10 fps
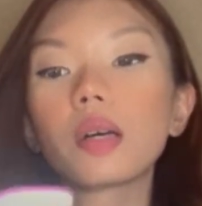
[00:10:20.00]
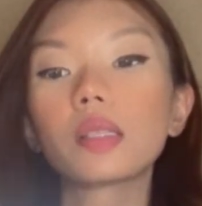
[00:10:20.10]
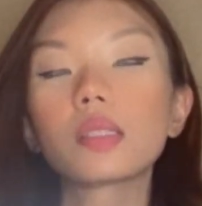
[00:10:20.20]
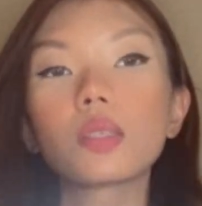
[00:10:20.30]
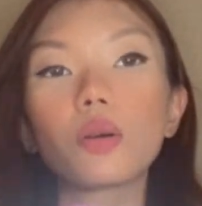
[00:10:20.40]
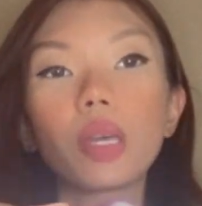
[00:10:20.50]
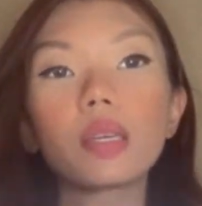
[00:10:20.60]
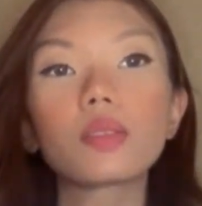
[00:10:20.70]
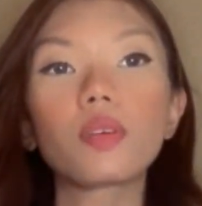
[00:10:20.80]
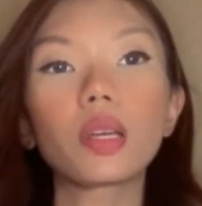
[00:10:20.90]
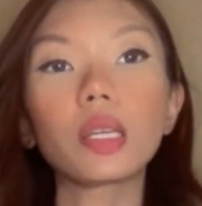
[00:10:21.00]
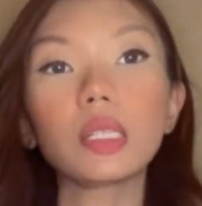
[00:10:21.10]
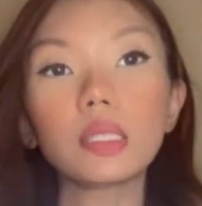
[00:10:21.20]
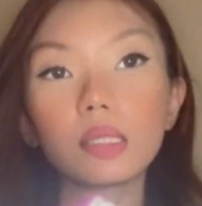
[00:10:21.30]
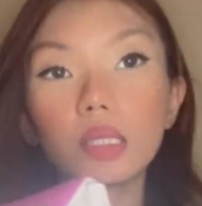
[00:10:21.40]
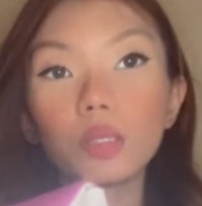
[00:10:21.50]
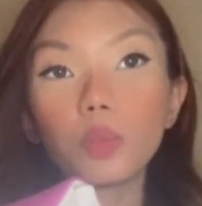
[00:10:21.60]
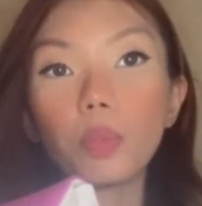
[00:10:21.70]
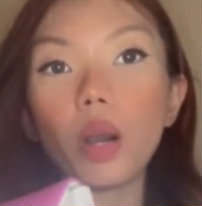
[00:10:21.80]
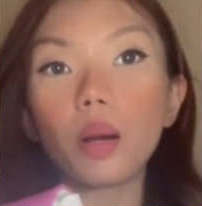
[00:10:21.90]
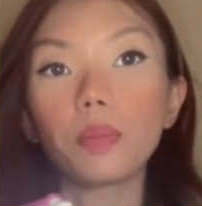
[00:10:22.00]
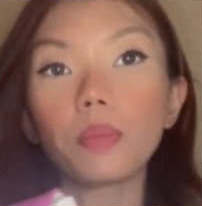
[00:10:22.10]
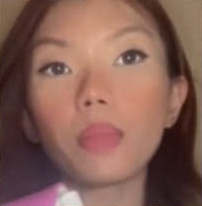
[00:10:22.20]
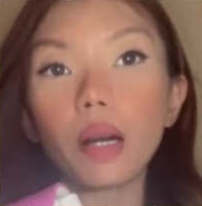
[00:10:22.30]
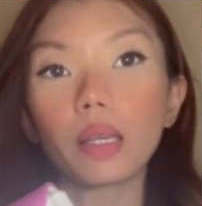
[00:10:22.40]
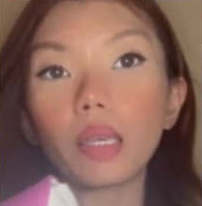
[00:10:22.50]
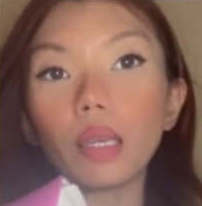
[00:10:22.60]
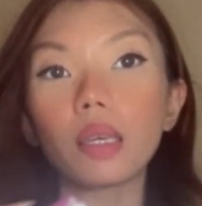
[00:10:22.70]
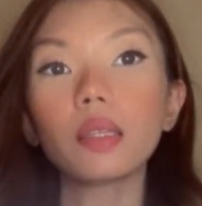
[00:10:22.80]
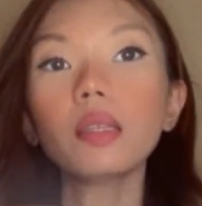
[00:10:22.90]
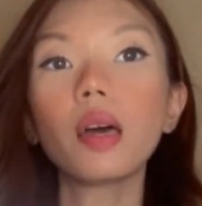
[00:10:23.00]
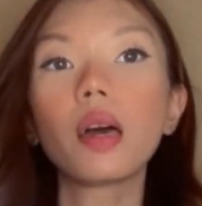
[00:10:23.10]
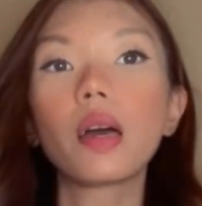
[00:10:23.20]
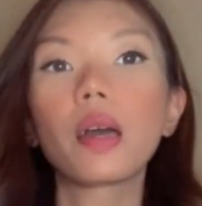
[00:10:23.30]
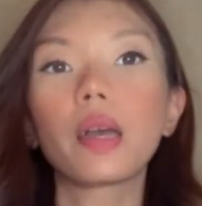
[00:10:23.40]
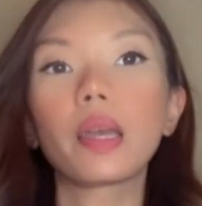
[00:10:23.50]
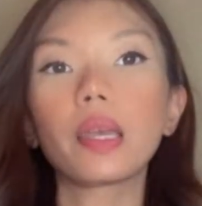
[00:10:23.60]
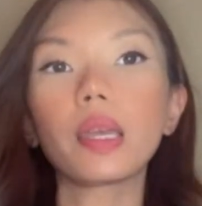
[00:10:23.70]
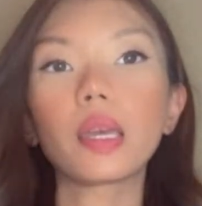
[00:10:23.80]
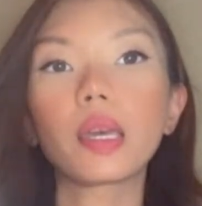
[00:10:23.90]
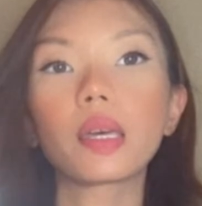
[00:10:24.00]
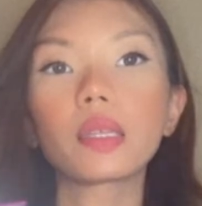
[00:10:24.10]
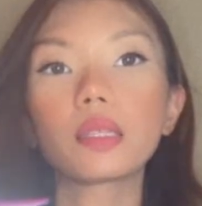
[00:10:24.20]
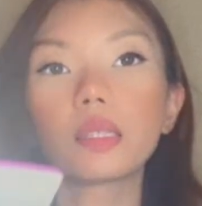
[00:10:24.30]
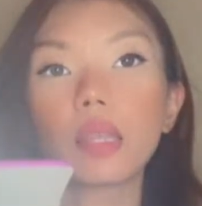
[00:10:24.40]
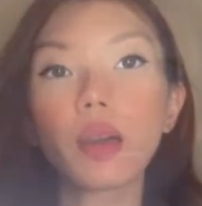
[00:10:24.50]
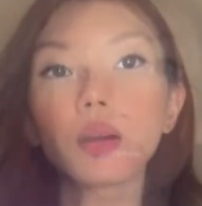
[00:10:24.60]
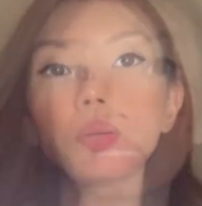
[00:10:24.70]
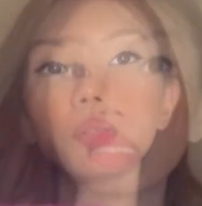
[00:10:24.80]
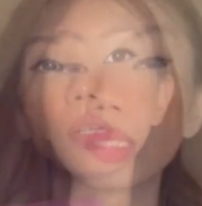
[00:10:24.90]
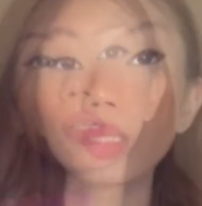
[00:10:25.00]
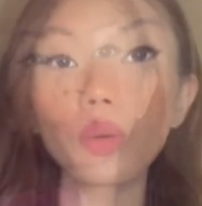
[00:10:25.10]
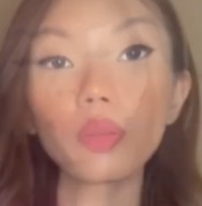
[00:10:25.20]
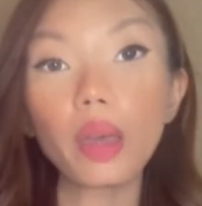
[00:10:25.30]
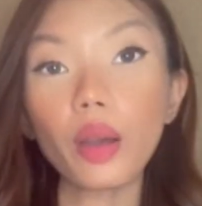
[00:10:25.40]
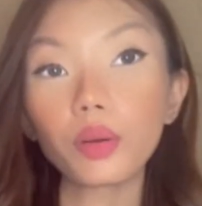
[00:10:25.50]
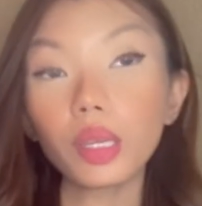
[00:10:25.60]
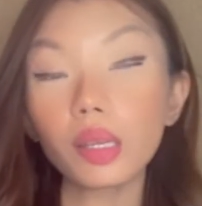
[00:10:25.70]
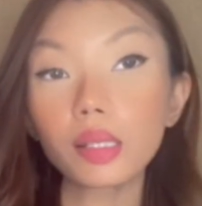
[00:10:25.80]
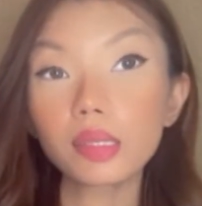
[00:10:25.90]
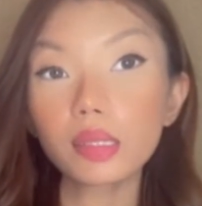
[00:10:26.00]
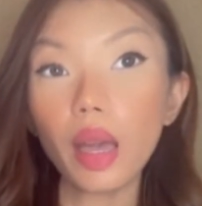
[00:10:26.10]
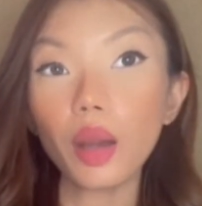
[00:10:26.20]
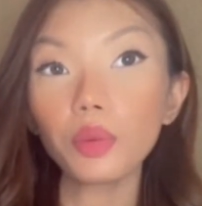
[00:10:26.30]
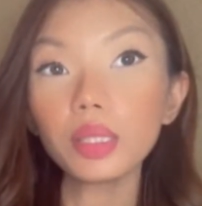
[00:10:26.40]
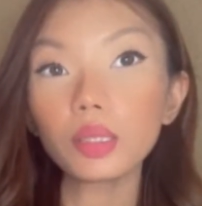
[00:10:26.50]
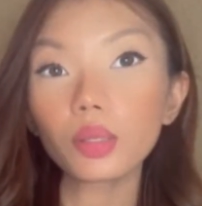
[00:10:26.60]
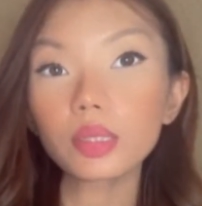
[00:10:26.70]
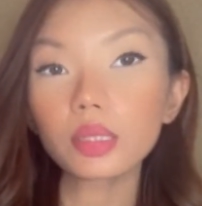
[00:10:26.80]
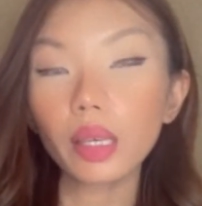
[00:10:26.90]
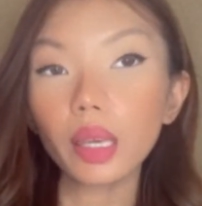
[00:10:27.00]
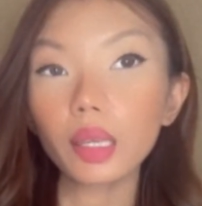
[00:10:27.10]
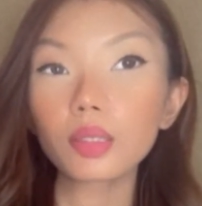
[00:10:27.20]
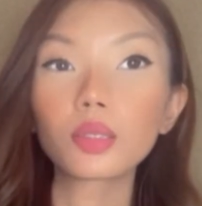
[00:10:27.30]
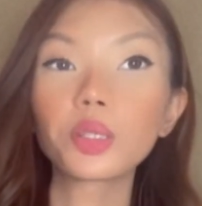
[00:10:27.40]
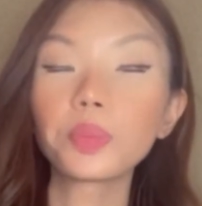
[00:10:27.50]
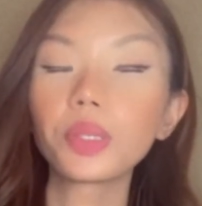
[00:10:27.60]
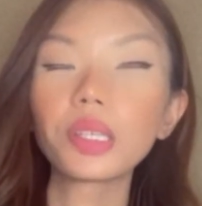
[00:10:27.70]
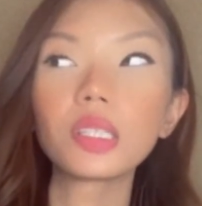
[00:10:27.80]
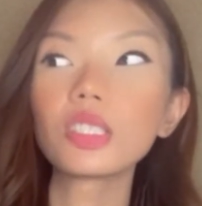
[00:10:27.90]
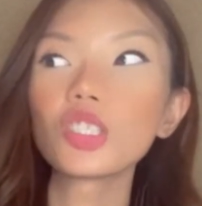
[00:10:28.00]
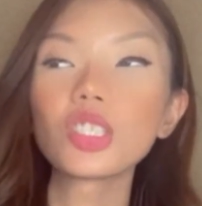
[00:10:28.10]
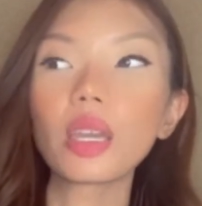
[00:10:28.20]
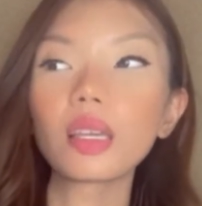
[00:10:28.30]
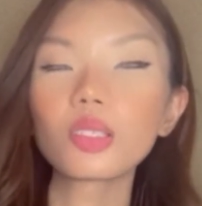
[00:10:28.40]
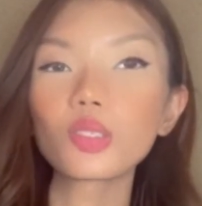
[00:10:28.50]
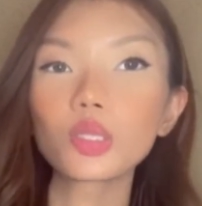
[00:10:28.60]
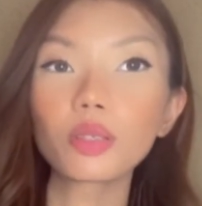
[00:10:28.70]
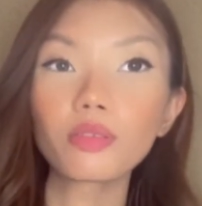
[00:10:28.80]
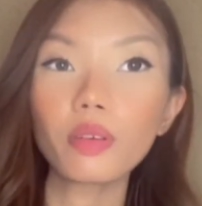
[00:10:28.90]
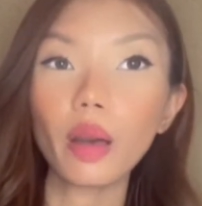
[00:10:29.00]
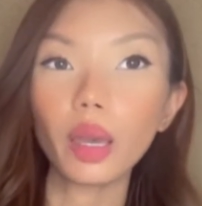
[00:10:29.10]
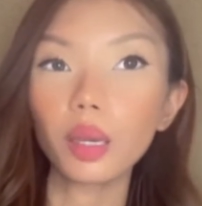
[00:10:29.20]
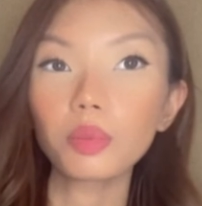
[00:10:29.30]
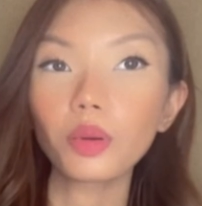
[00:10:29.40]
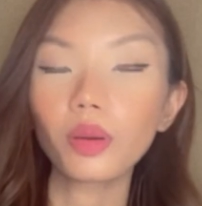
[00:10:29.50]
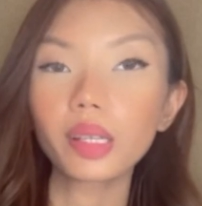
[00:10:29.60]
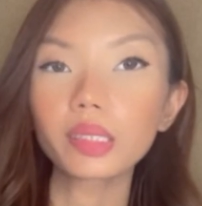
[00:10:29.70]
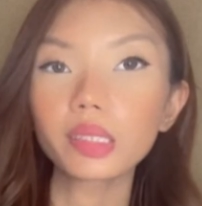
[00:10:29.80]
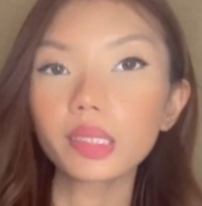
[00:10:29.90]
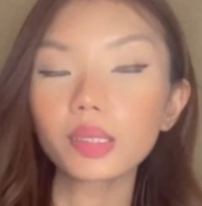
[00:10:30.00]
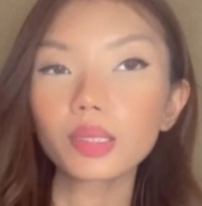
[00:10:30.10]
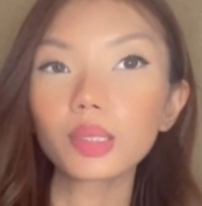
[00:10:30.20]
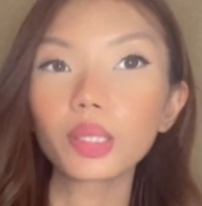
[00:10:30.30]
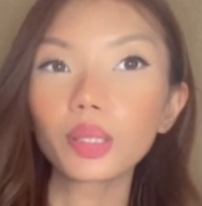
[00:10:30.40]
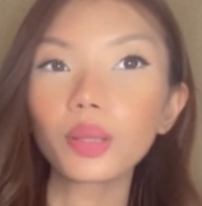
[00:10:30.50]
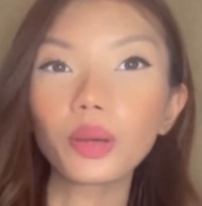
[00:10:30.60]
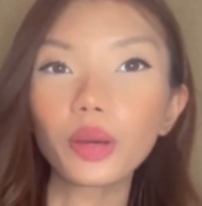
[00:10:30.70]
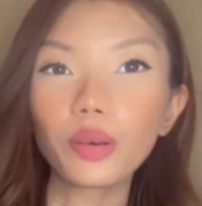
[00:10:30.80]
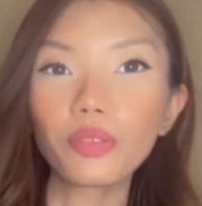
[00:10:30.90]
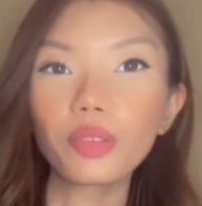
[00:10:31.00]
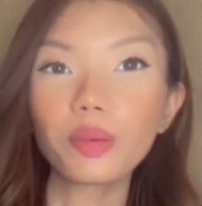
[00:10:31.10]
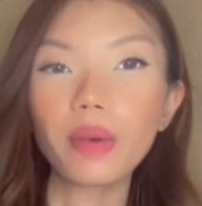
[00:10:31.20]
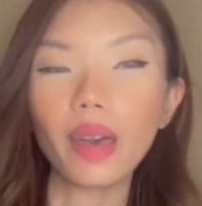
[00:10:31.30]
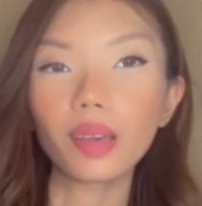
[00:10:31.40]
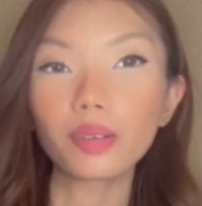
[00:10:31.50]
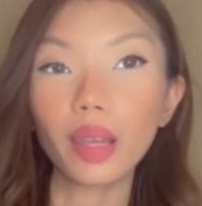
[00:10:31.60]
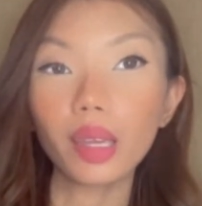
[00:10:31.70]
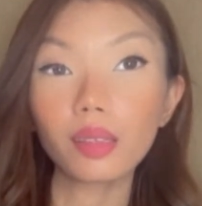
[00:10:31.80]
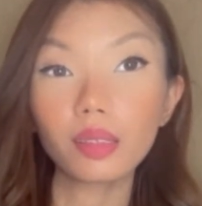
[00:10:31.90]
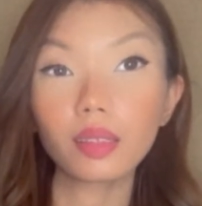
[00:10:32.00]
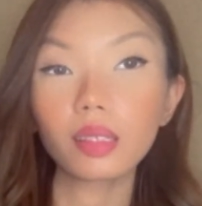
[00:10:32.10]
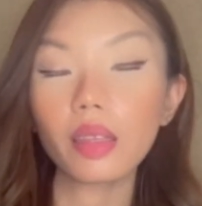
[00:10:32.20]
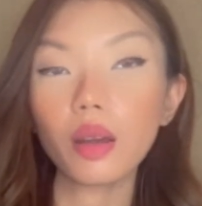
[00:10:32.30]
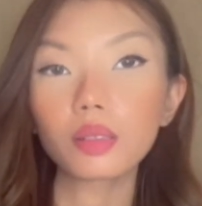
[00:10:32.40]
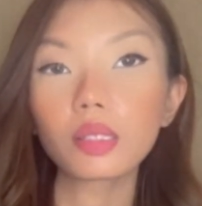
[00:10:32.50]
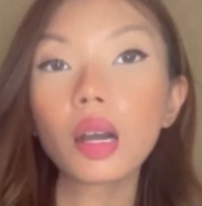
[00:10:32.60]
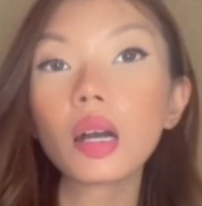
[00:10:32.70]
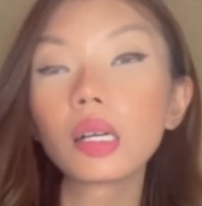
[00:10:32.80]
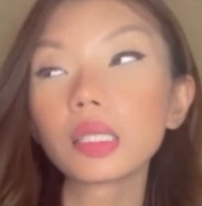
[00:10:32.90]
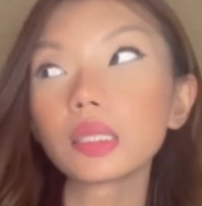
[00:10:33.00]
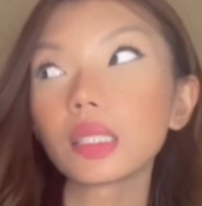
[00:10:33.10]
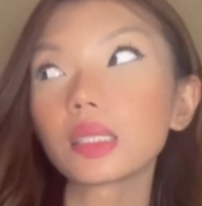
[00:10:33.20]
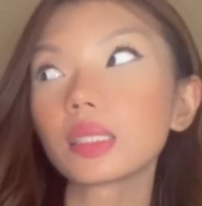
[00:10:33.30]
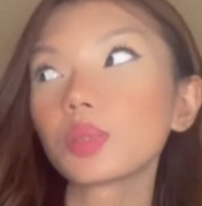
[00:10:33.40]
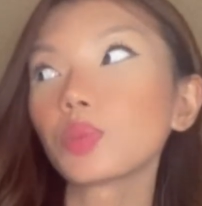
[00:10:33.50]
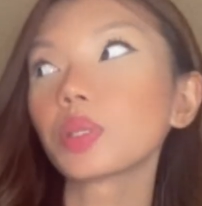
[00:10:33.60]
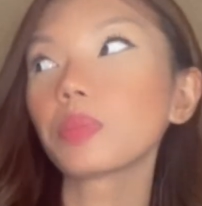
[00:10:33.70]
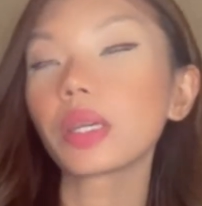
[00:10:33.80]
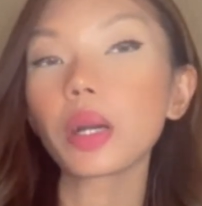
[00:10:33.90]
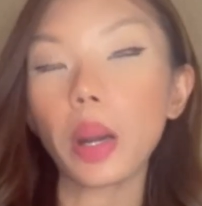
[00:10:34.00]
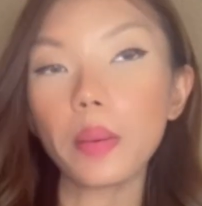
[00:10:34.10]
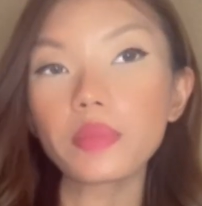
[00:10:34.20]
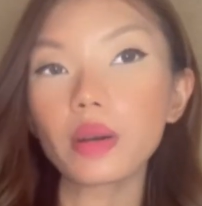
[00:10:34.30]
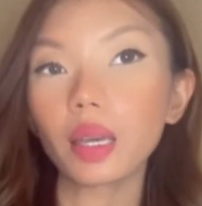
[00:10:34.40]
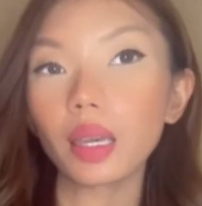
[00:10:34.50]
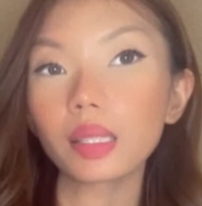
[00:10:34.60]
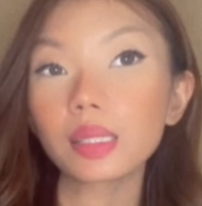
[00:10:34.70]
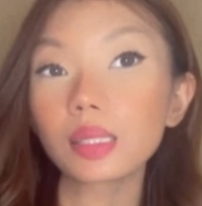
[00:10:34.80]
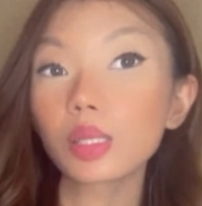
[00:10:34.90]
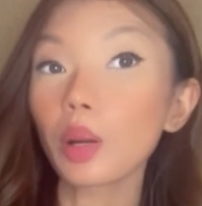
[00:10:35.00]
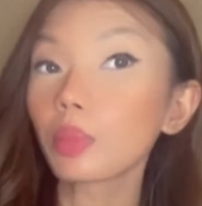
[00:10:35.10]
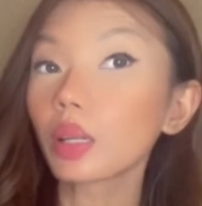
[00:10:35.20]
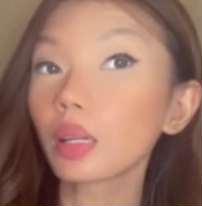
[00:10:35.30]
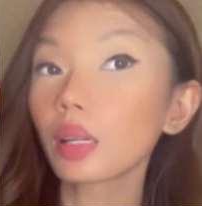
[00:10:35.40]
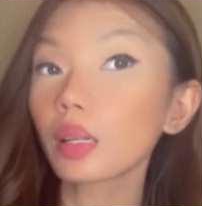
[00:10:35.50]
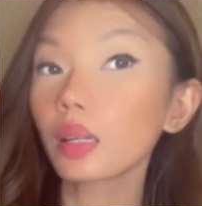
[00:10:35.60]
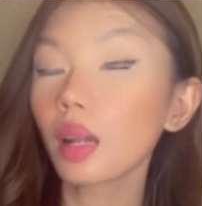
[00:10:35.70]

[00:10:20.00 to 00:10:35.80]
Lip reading: So yeah, it's very easy to pop back in. And now here's how it looks like. It completely changed the vibe or the look of the bag. Right now this will become my summer